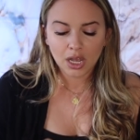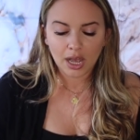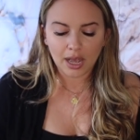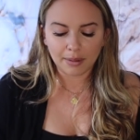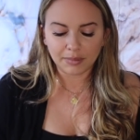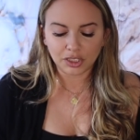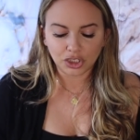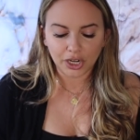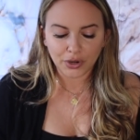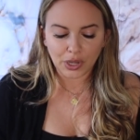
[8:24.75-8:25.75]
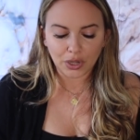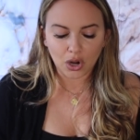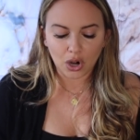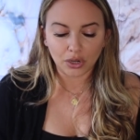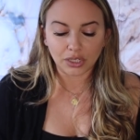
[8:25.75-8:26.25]
Um, the Chariot
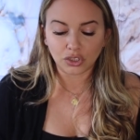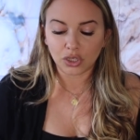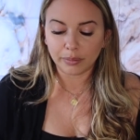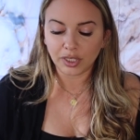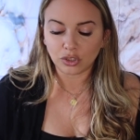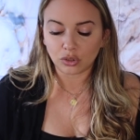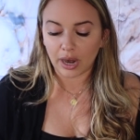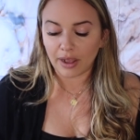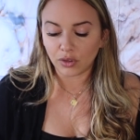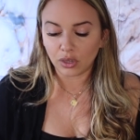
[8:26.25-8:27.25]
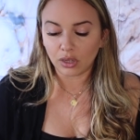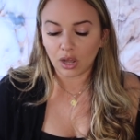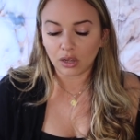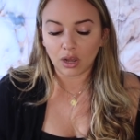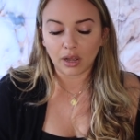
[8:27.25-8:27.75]
card, this could be
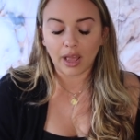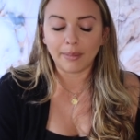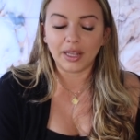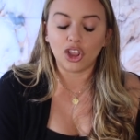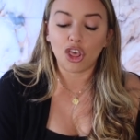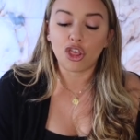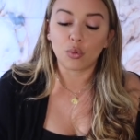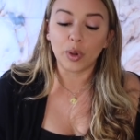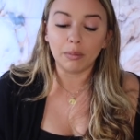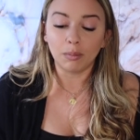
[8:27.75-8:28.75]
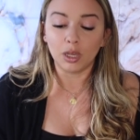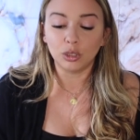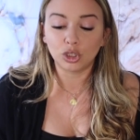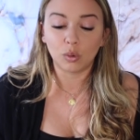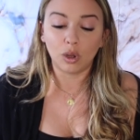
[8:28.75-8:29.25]
travel. Uh, I mean, the three
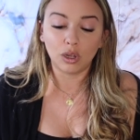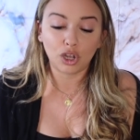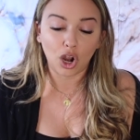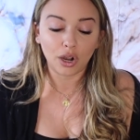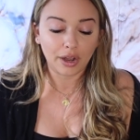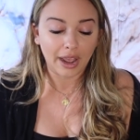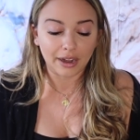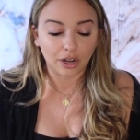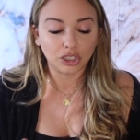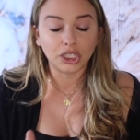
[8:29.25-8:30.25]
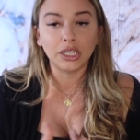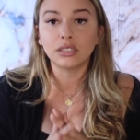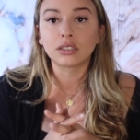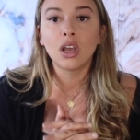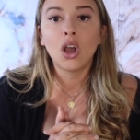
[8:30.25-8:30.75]
mutual card
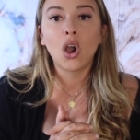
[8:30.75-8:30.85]
energies